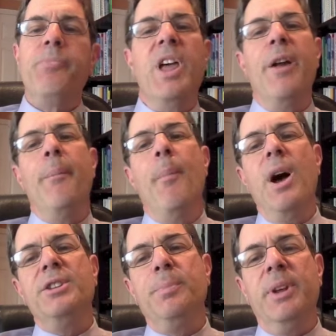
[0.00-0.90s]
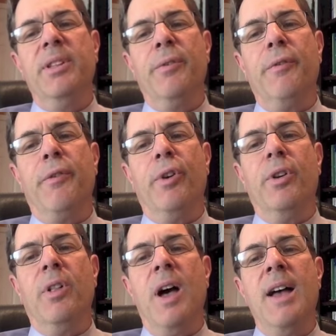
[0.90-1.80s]
then it must be the
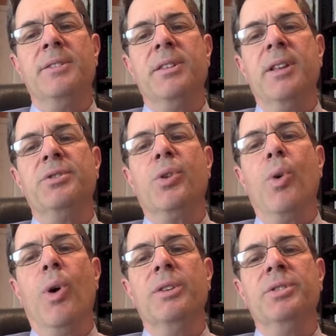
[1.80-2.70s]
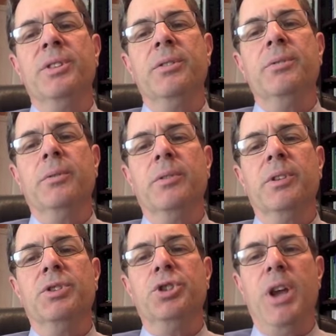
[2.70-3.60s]
fertilizer that's causing
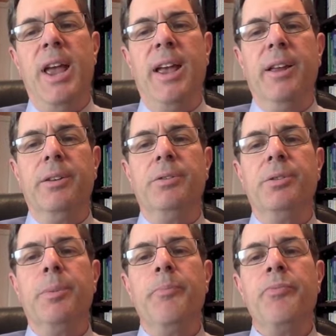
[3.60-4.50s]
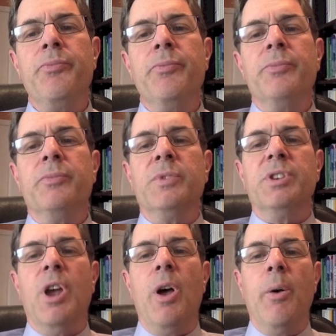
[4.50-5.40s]
the change.
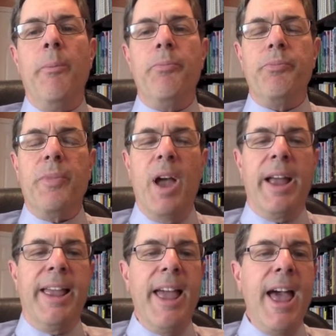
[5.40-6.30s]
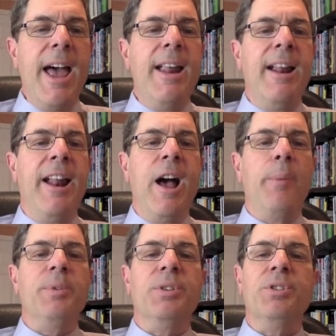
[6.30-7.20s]
So again, it
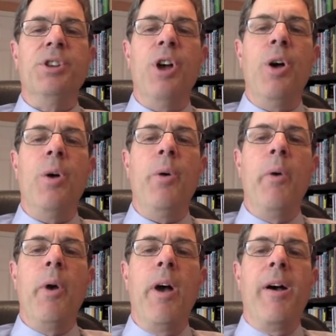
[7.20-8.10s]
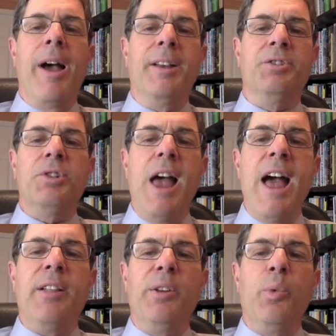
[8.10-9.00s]
helps us know
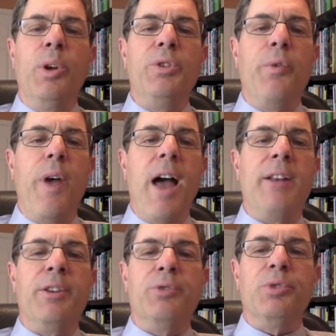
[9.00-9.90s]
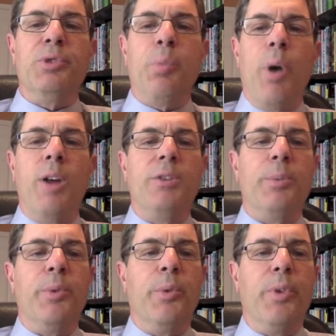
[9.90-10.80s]
exactly which factor is
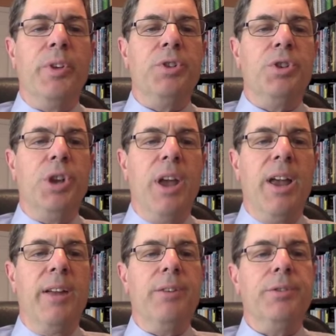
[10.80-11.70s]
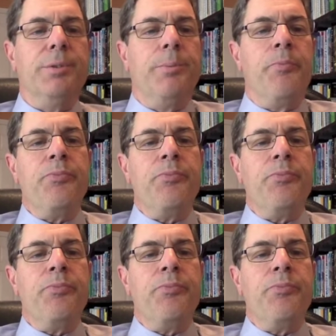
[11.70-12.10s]
responsible for the change.